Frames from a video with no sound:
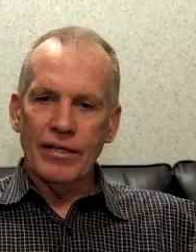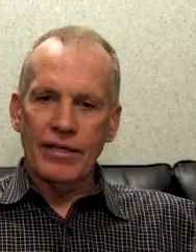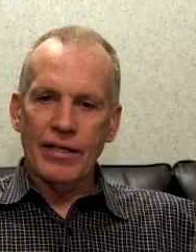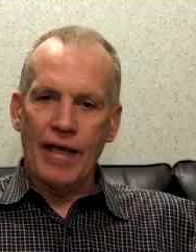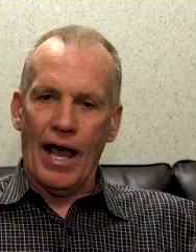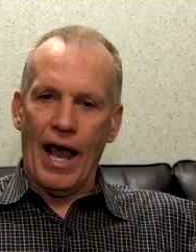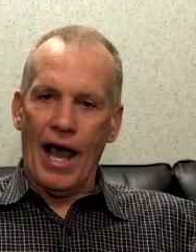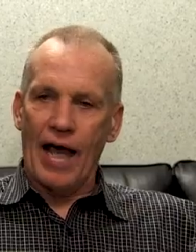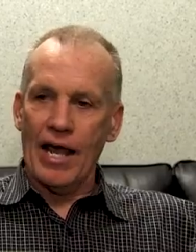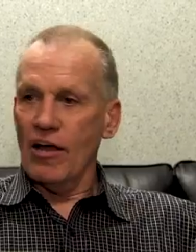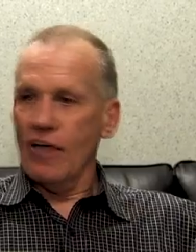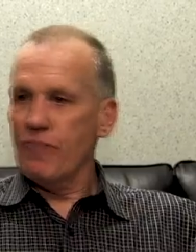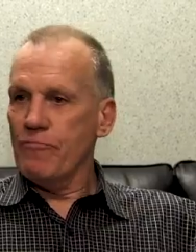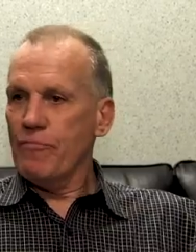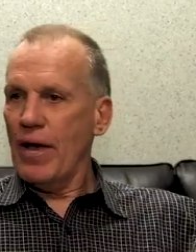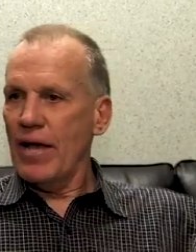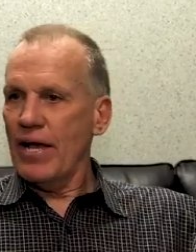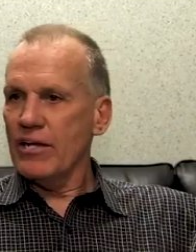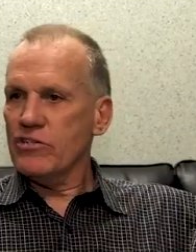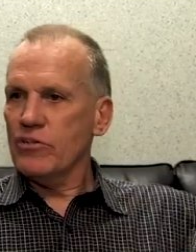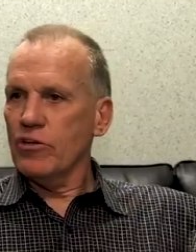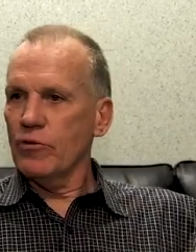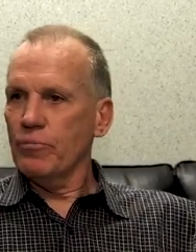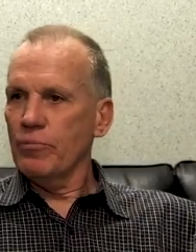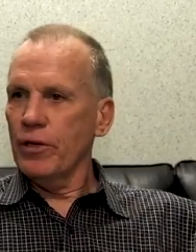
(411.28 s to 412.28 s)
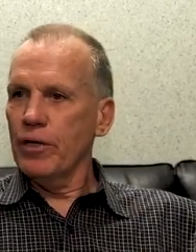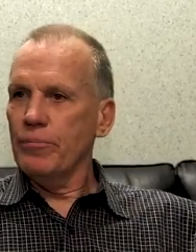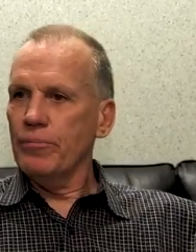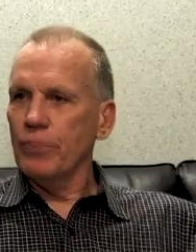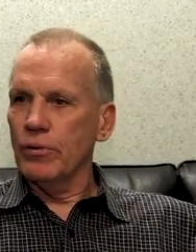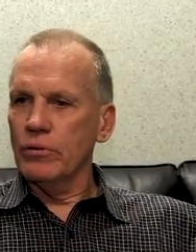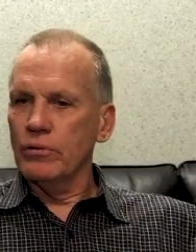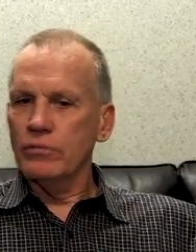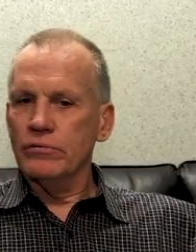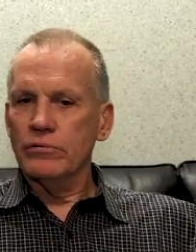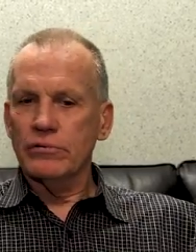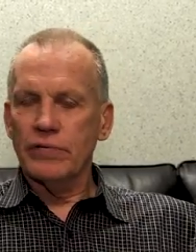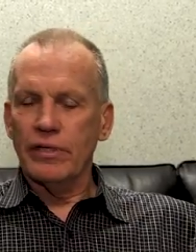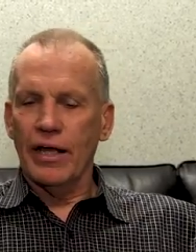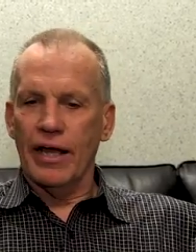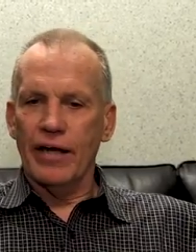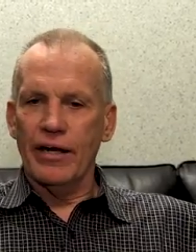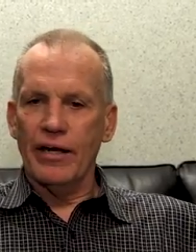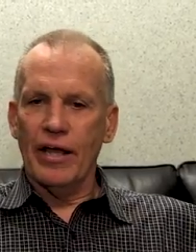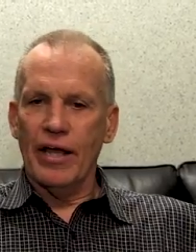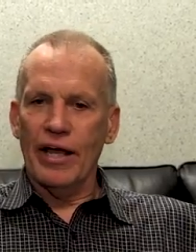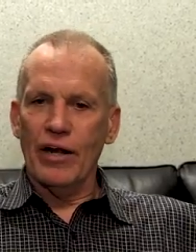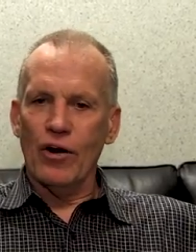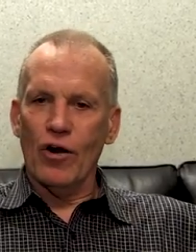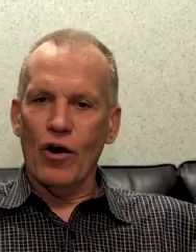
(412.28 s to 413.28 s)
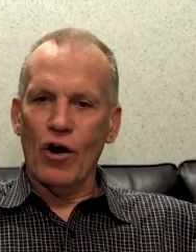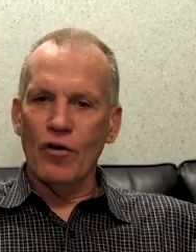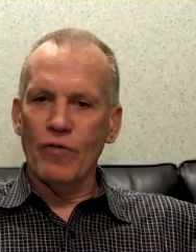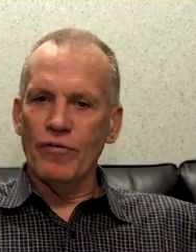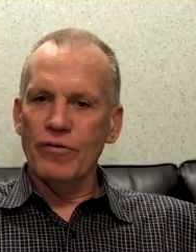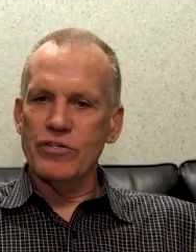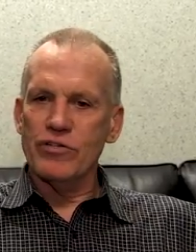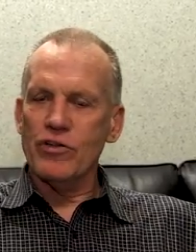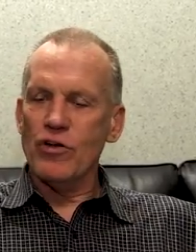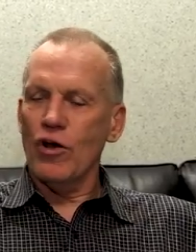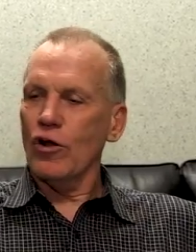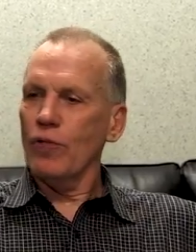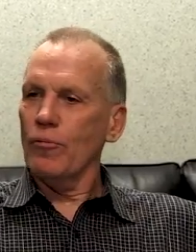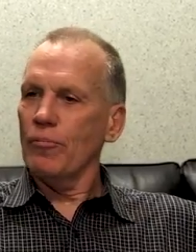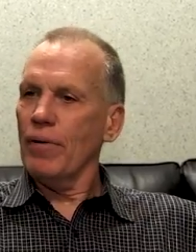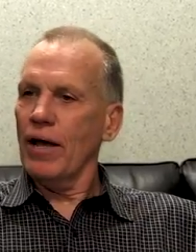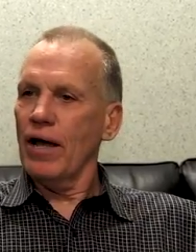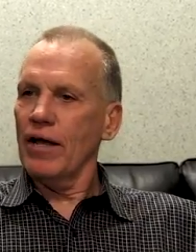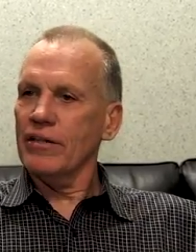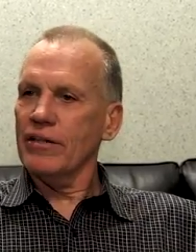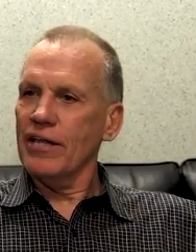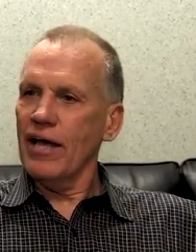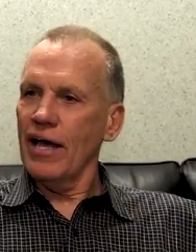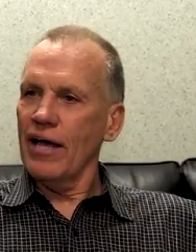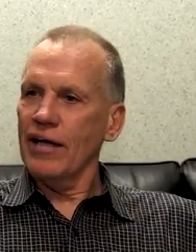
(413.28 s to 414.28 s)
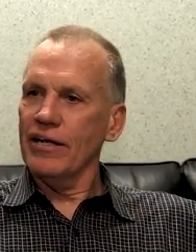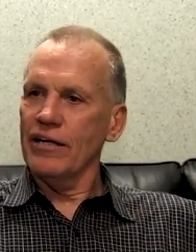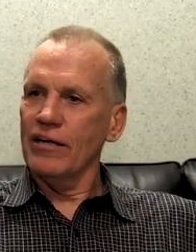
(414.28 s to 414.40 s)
I love passionate people, and, and Harvey's all about that.